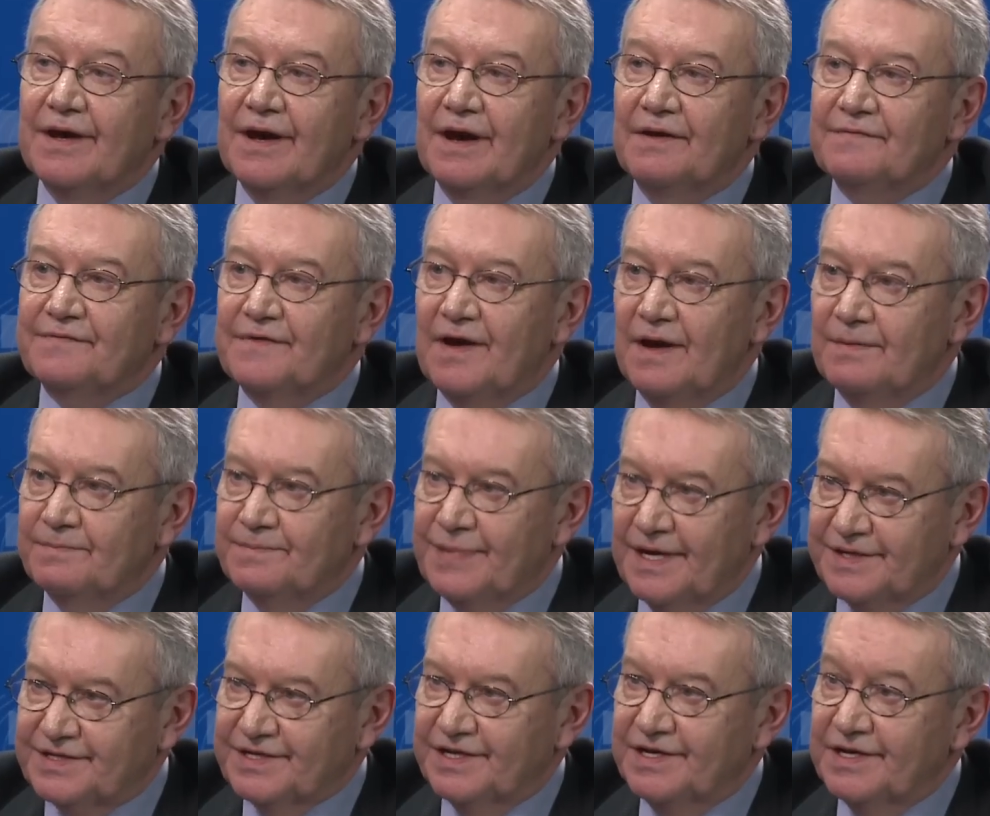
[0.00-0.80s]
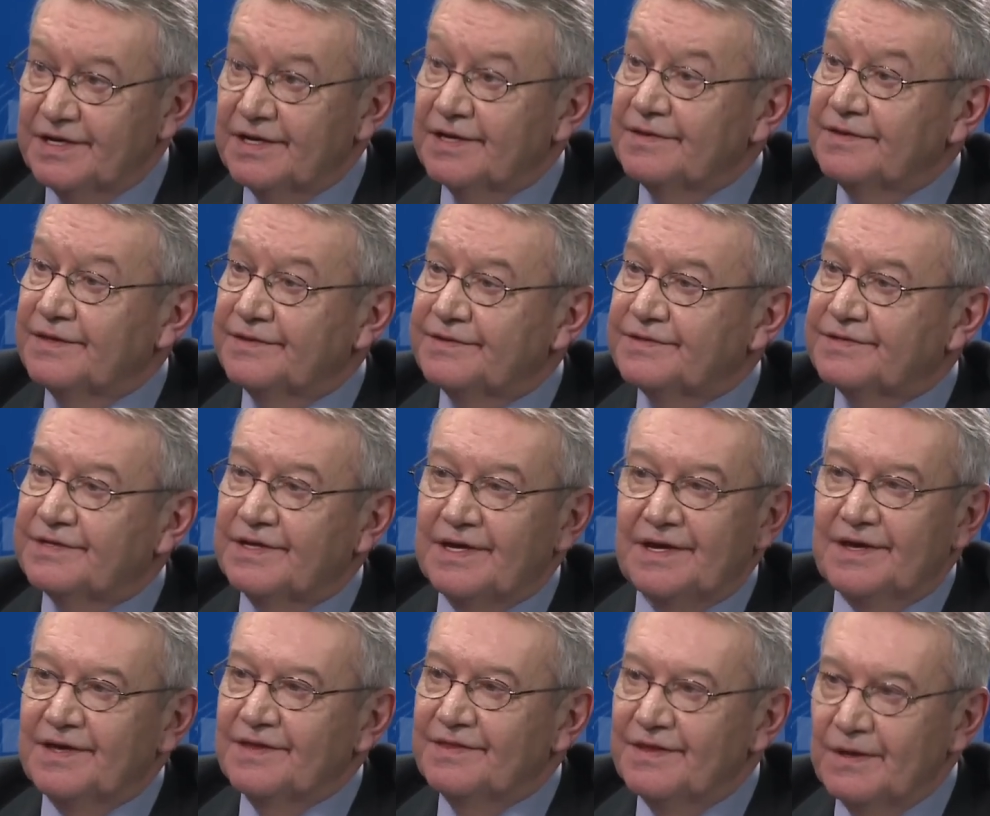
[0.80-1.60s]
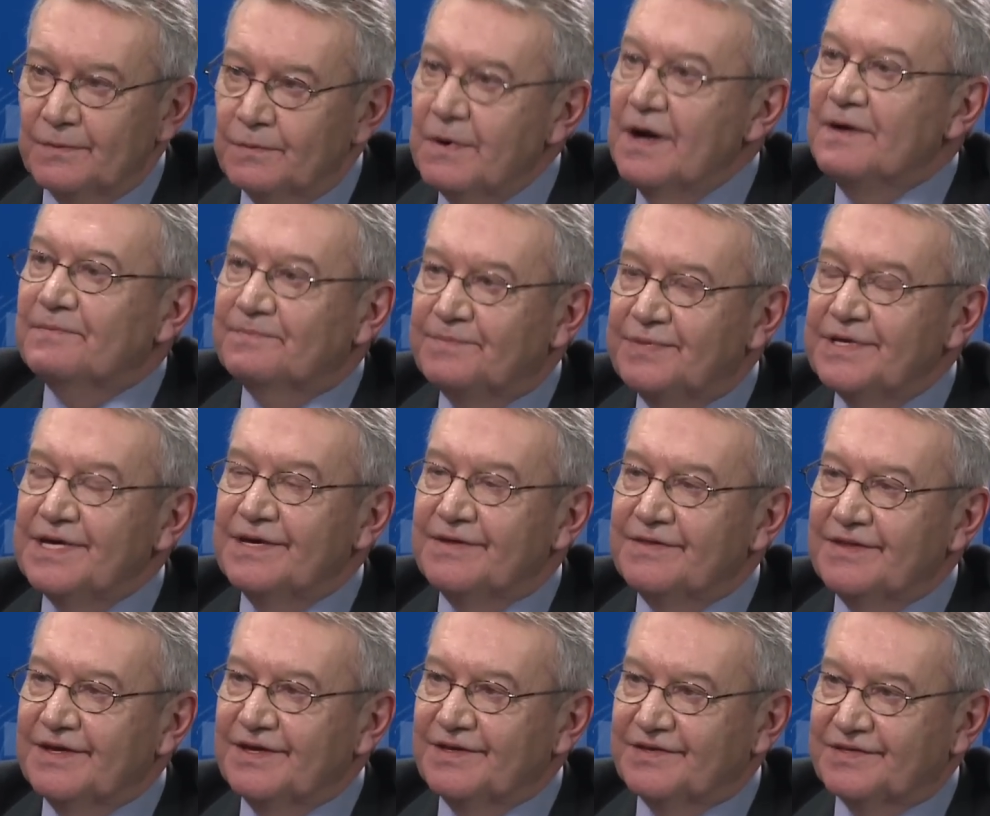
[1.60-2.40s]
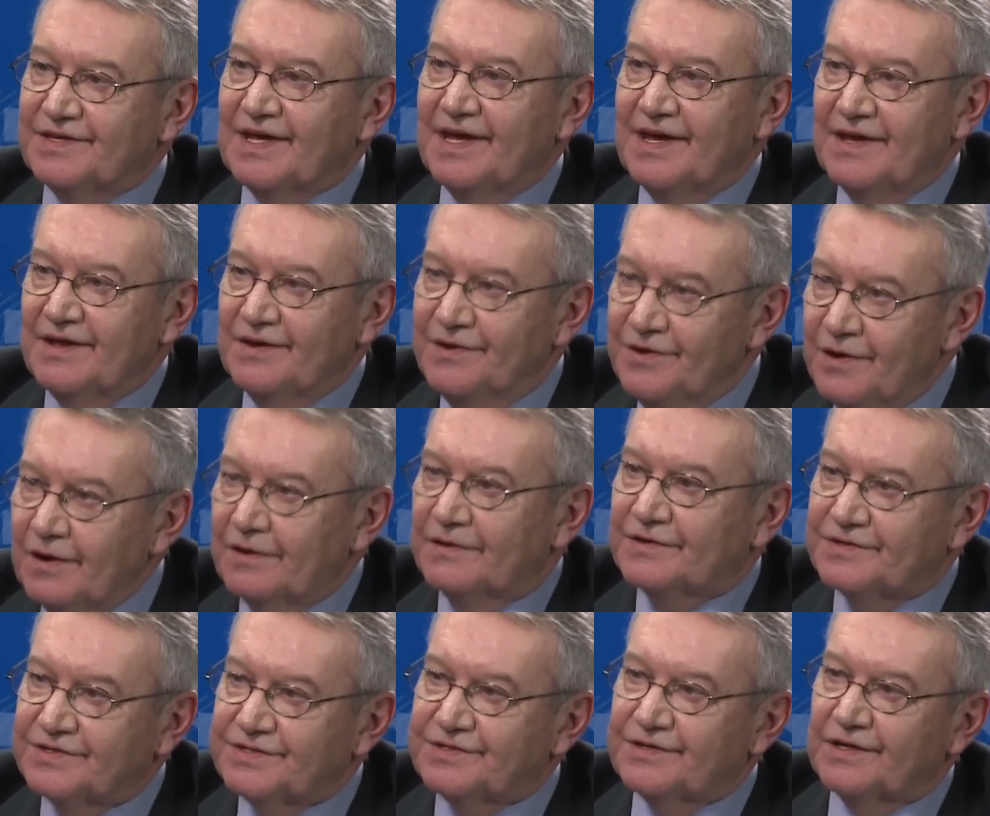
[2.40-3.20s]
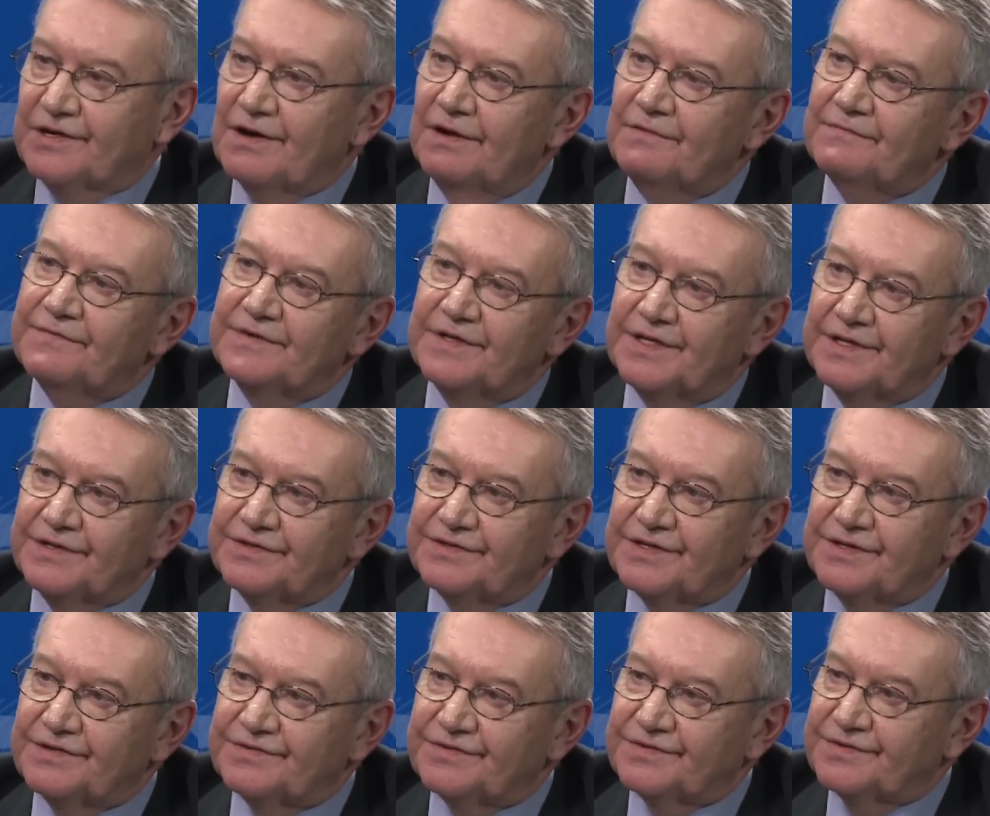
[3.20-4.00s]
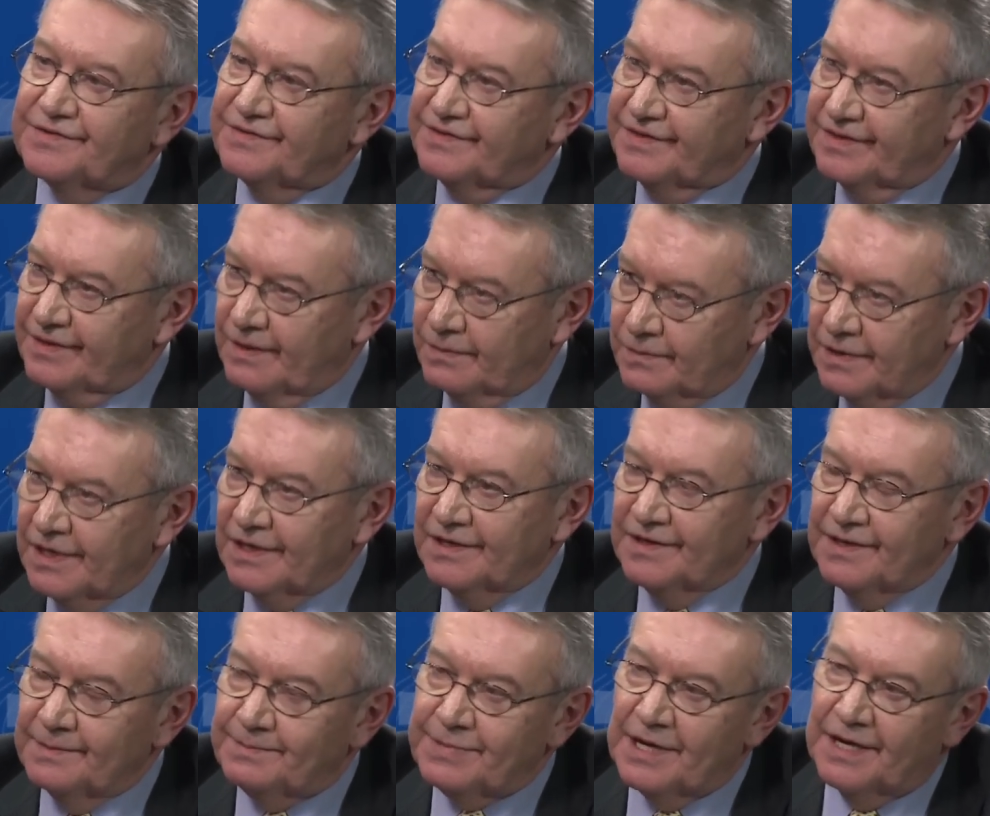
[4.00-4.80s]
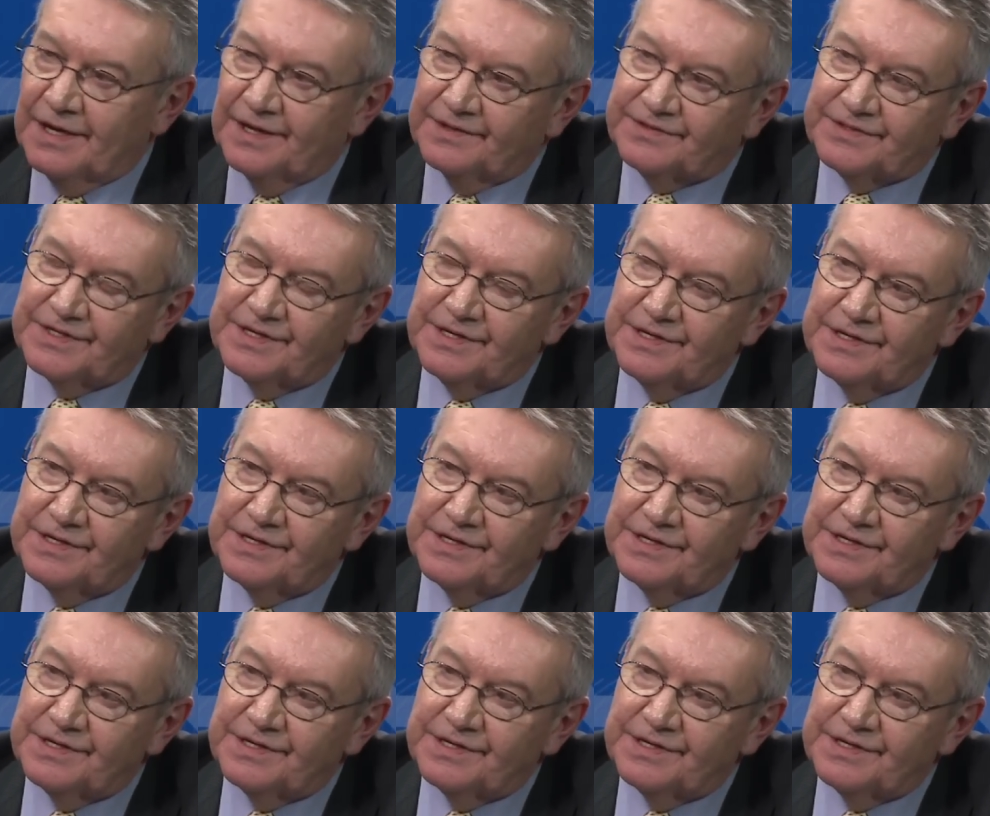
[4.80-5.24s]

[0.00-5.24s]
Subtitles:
a far better year, that there won't be these knocks to confidence as there were in the past?